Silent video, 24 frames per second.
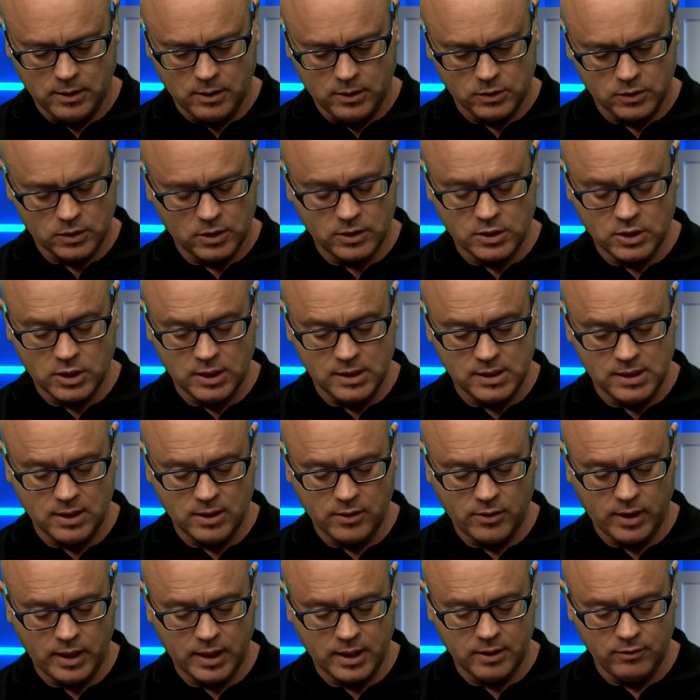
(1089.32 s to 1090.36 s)
So she's in
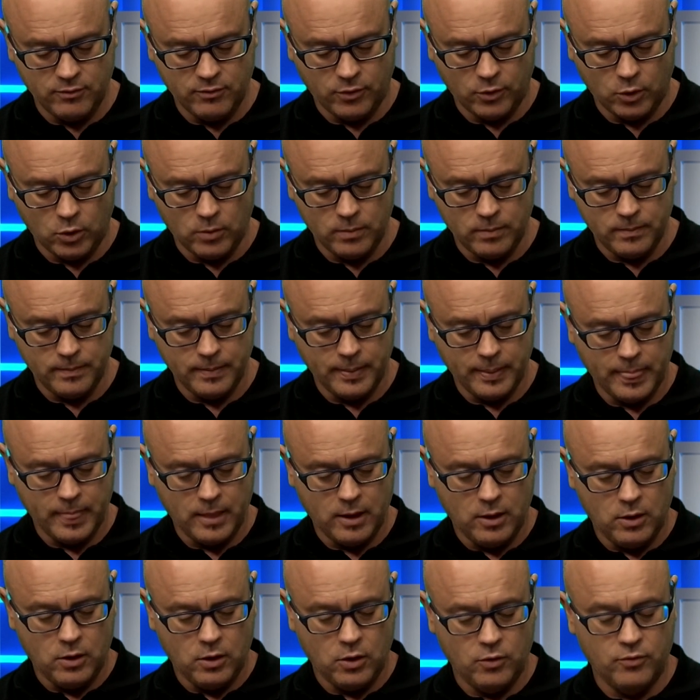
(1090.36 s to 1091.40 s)
cracking form.
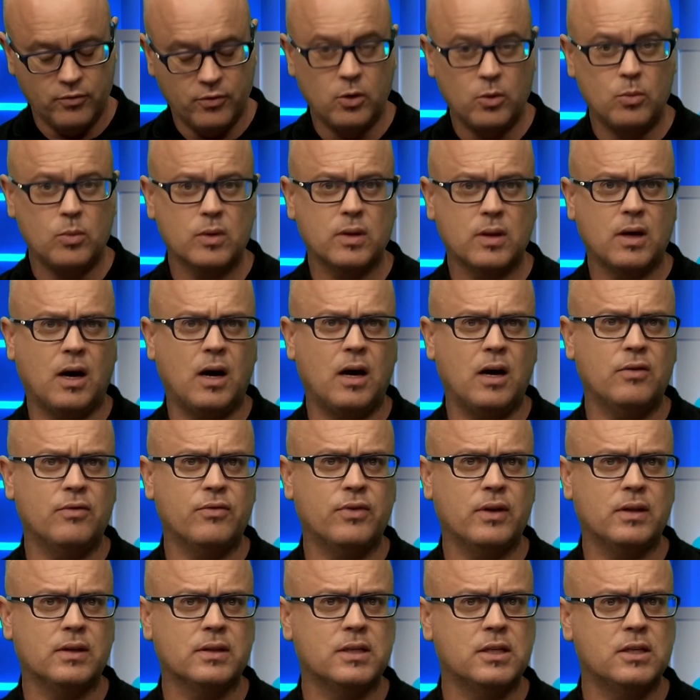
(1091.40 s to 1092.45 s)
Her form on the high
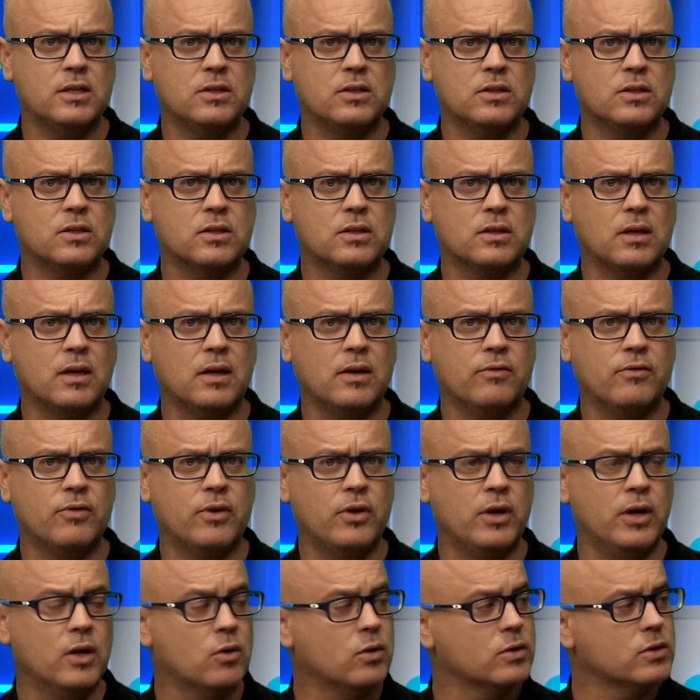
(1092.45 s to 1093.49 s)
felt is
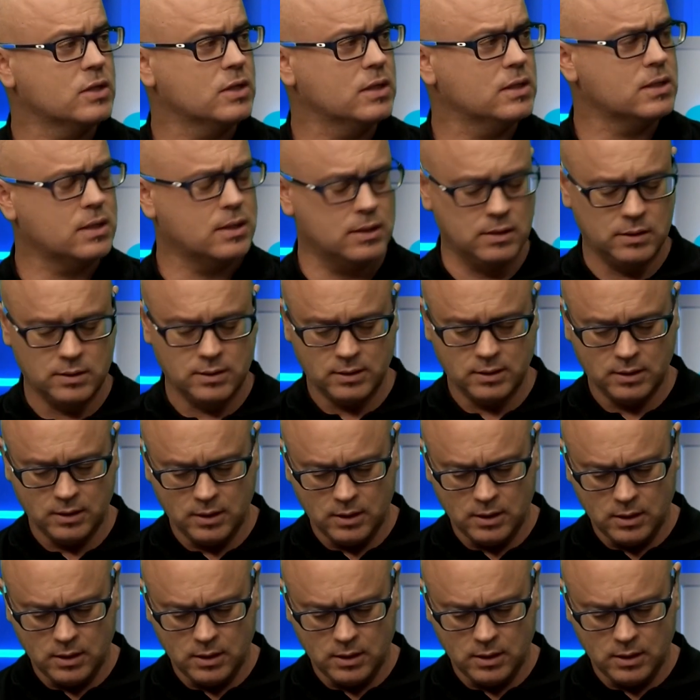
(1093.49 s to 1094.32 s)
very consistent.